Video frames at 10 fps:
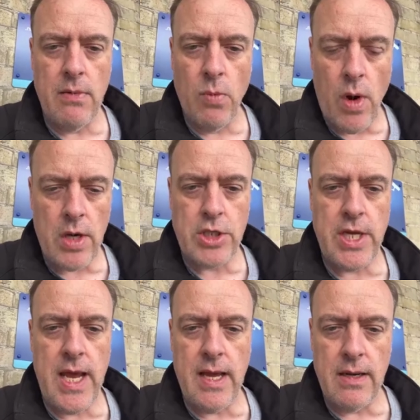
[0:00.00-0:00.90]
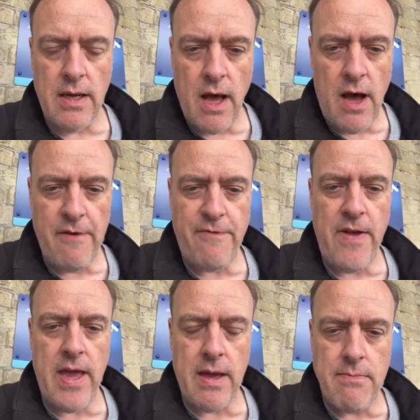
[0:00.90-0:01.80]
and watching and
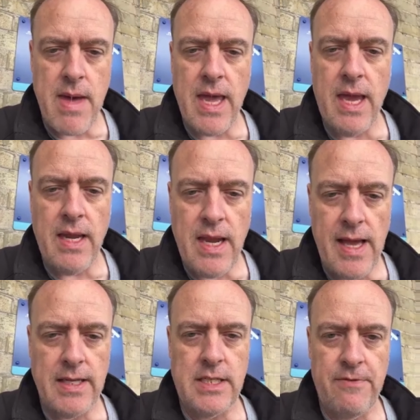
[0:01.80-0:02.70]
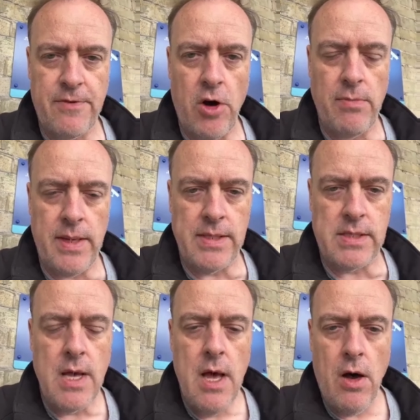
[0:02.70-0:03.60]
laughing and making negative
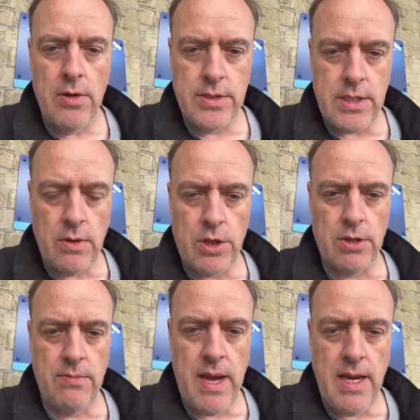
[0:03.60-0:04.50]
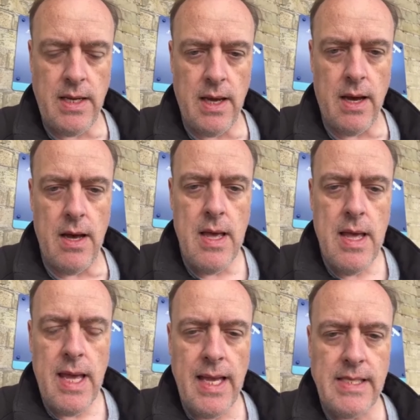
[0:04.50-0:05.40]
comments on social media?
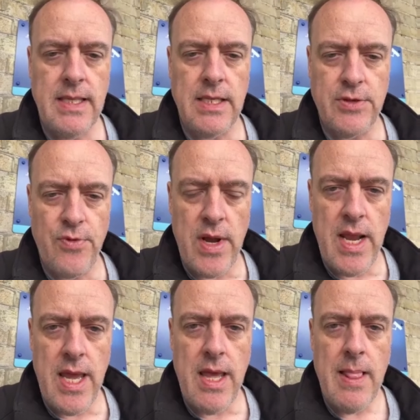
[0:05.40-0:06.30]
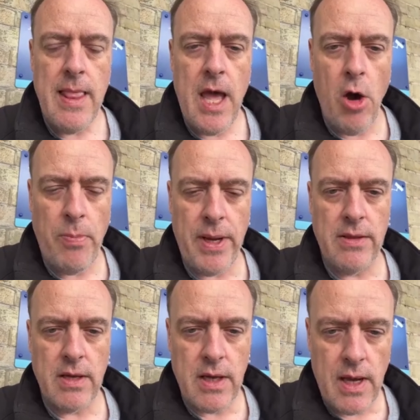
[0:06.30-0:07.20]
Is this really
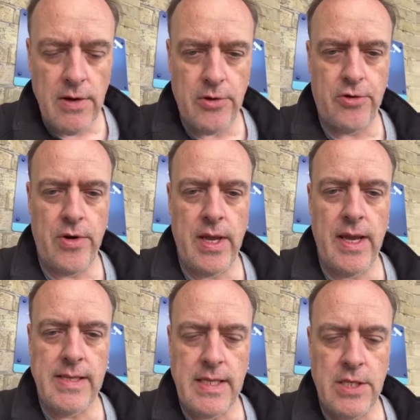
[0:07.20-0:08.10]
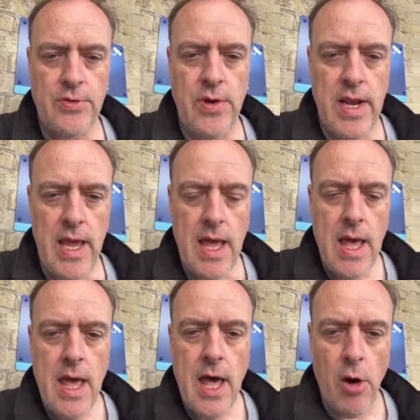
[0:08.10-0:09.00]
helping the country? Is this really
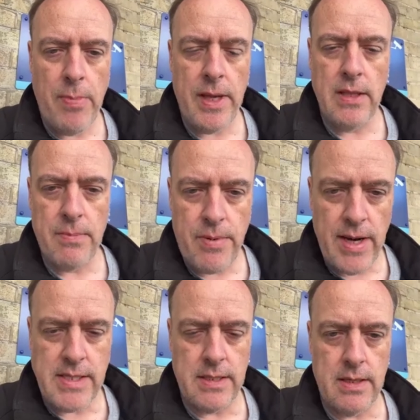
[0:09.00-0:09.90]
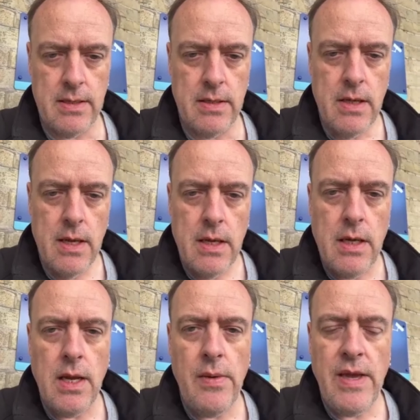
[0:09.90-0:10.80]
helping the president?
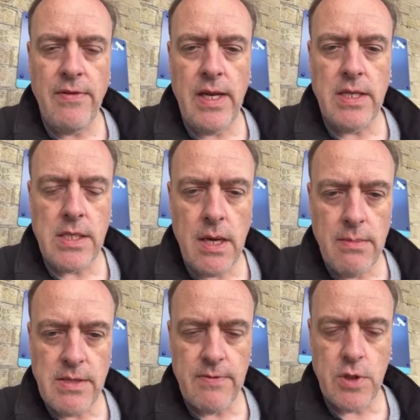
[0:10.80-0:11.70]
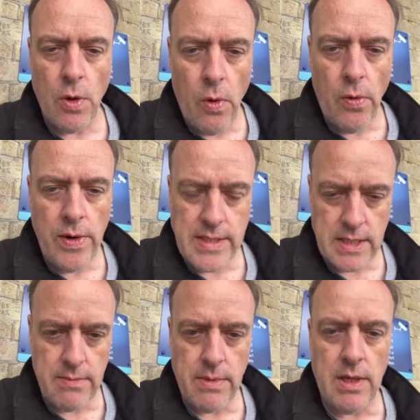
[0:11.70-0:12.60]
You know, even in terms of
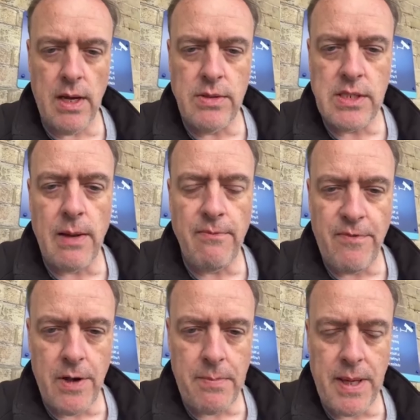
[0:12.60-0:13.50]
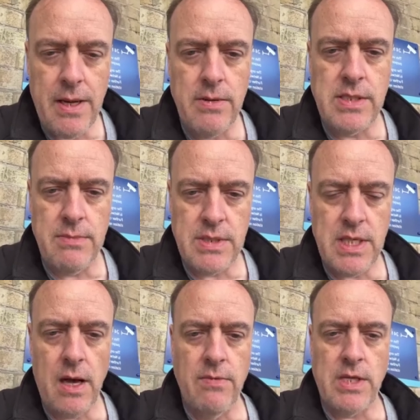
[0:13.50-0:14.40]
tourism, you know, some Filipinos
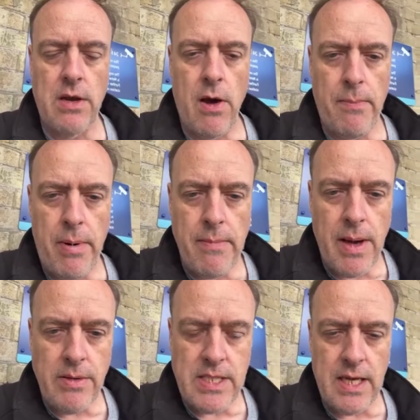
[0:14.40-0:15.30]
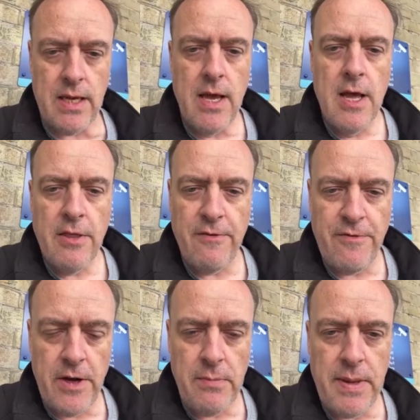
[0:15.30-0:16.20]
themselves are not promoting the
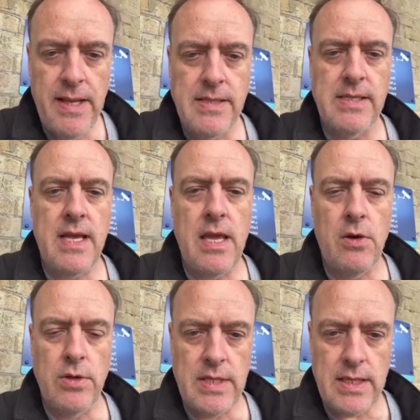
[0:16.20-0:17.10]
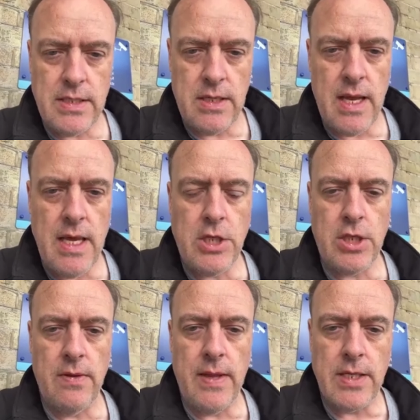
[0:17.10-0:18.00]
Philippines as a good
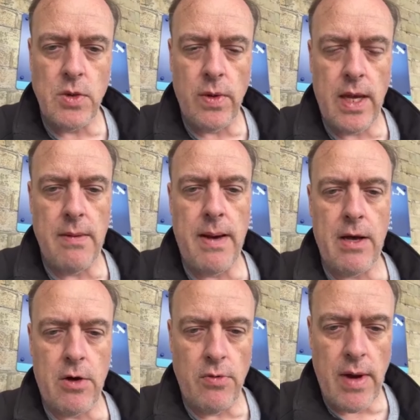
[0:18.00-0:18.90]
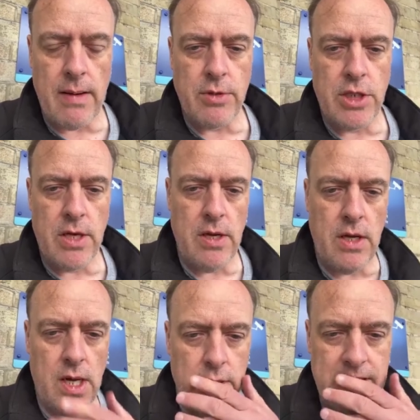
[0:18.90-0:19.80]
destination. They're talking about corruption,
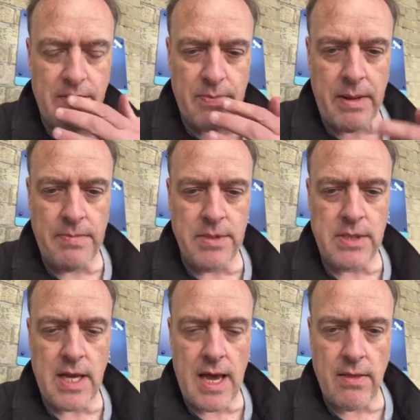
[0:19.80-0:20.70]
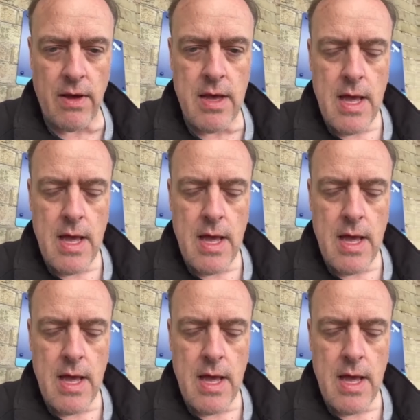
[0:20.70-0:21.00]
you know, some people saying that